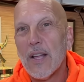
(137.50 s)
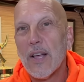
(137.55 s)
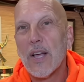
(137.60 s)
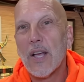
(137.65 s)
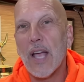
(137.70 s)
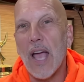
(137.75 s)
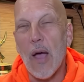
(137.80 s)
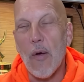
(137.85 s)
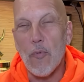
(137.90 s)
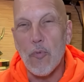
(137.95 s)

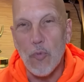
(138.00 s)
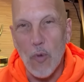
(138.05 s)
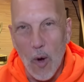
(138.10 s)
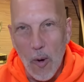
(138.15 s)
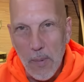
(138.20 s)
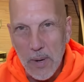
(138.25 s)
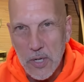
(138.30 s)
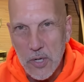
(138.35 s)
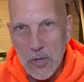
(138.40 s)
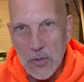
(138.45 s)
got
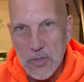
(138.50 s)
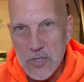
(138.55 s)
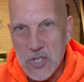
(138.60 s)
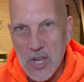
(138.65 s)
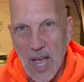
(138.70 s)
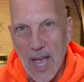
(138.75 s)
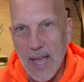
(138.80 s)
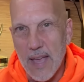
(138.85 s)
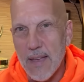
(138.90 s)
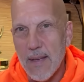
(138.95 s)
Rome
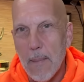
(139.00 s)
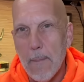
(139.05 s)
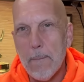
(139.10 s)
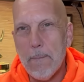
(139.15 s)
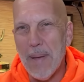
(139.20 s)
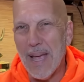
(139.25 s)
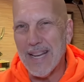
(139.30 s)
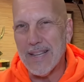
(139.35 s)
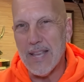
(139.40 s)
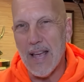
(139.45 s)
Odunze,
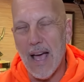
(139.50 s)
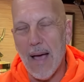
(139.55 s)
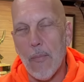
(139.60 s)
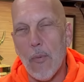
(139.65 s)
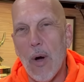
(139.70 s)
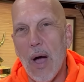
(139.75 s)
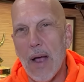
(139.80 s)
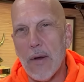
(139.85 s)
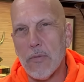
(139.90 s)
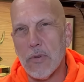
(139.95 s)
big-time
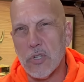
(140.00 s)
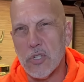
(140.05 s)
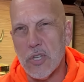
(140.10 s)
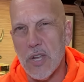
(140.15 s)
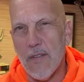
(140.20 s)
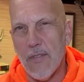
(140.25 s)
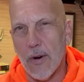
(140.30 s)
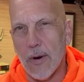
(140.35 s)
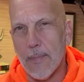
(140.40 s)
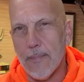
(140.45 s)
wide
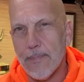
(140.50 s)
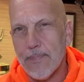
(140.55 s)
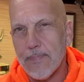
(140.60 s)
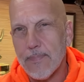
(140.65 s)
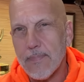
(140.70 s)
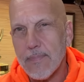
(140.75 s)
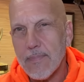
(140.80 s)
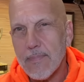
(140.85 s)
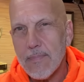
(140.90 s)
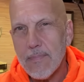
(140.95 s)
receiver,
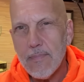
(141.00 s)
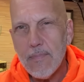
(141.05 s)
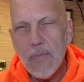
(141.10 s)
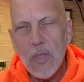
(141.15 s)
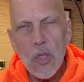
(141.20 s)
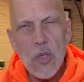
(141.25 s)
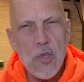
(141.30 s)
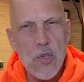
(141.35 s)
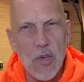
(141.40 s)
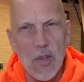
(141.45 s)

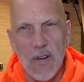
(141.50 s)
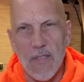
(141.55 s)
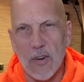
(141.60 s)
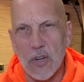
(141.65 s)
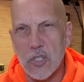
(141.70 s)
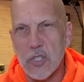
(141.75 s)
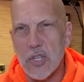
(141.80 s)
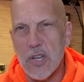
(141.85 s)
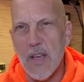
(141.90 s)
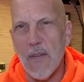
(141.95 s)

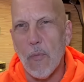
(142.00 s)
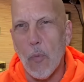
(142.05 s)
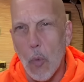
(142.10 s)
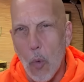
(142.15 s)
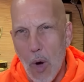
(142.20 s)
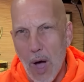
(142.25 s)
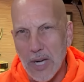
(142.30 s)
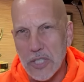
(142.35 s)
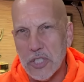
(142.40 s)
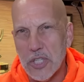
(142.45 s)
University of
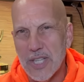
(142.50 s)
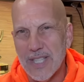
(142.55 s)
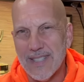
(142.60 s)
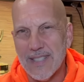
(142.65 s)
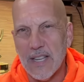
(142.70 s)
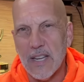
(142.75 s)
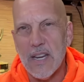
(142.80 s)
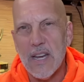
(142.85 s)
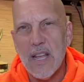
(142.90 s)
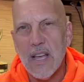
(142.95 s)

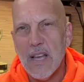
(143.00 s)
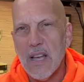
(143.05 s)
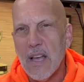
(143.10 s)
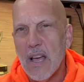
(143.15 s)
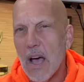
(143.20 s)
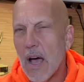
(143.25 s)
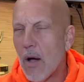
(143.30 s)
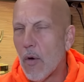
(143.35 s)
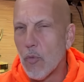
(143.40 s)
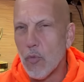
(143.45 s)
Washington,
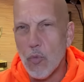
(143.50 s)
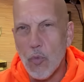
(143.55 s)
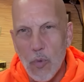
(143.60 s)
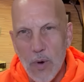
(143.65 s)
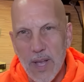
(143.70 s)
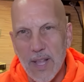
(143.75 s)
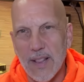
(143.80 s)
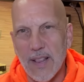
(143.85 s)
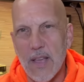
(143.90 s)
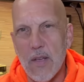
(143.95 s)
a
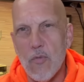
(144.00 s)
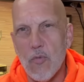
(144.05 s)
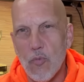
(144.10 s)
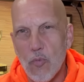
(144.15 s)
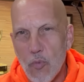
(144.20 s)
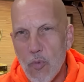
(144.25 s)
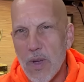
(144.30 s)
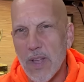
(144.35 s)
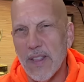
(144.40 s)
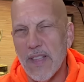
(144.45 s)
really,
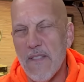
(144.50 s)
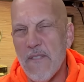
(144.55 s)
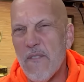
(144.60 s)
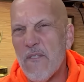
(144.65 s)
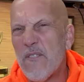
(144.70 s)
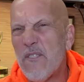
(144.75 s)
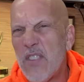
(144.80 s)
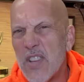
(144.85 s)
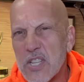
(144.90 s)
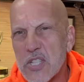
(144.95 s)
really
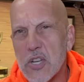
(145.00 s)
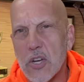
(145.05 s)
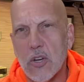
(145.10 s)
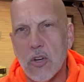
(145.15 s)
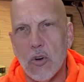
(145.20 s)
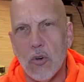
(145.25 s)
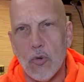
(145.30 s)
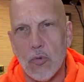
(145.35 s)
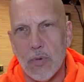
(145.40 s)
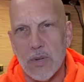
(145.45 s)

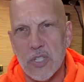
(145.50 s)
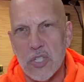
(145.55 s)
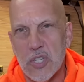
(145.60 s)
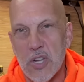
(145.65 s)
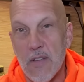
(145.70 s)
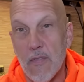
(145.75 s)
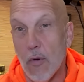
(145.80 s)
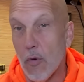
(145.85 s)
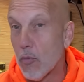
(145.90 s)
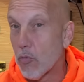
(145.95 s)
physical
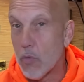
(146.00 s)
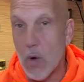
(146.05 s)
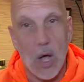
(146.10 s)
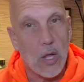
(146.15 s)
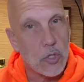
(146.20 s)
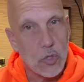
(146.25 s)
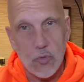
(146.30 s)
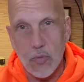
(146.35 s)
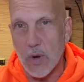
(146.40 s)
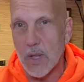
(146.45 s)
receiver.
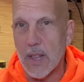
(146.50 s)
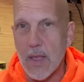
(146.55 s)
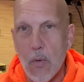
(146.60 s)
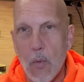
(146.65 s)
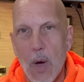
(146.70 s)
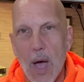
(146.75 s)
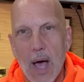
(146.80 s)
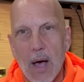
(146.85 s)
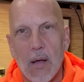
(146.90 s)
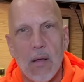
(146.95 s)
Runs really
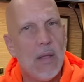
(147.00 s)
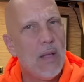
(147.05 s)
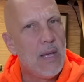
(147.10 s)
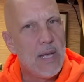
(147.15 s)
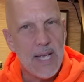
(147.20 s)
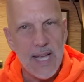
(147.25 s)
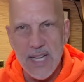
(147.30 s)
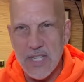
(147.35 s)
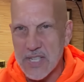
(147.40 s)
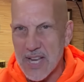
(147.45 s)
well.
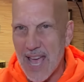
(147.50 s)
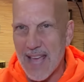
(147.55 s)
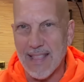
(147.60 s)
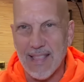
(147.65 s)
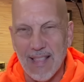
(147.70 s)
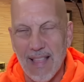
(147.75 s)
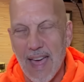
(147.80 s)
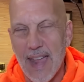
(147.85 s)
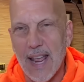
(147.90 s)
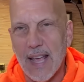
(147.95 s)
He's
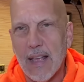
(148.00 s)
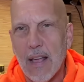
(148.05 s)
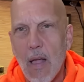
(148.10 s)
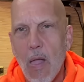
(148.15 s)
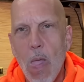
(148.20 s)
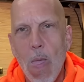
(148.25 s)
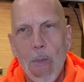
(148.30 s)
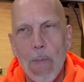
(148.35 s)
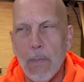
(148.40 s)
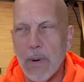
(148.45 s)
athletic,
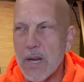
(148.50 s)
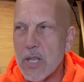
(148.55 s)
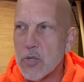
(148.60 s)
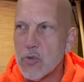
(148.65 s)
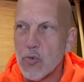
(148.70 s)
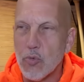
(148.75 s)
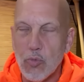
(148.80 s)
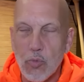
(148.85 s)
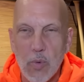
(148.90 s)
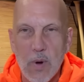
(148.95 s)
but he's
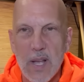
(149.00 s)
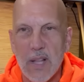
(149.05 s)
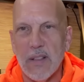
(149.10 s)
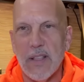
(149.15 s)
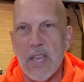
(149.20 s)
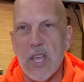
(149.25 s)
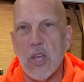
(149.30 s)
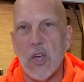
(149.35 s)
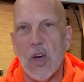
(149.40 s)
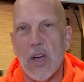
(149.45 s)

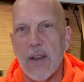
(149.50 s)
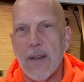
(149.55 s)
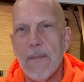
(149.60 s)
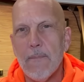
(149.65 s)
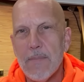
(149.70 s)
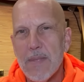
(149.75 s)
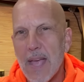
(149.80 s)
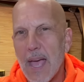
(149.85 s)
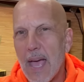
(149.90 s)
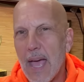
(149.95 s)
really good
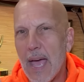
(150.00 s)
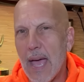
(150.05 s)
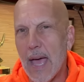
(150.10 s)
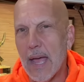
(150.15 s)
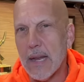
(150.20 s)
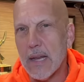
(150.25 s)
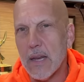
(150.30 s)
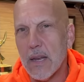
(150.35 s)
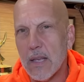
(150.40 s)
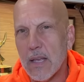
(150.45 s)

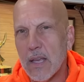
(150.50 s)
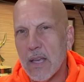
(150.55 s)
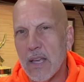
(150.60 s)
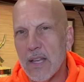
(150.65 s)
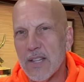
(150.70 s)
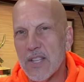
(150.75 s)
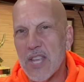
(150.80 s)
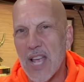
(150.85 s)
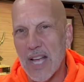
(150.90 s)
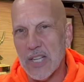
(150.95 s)
at
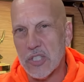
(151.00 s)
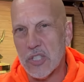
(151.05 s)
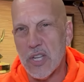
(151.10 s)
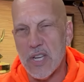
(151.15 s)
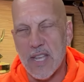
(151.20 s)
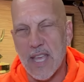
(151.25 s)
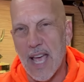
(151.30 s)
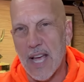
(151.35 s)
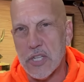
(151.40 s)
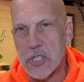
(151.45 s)

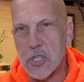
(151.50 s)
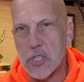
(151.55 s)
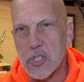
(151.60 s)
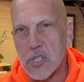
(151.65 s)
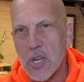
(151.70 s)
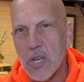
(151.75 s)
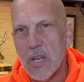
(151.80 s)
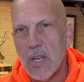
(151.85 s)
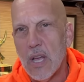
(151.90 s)
contested catches.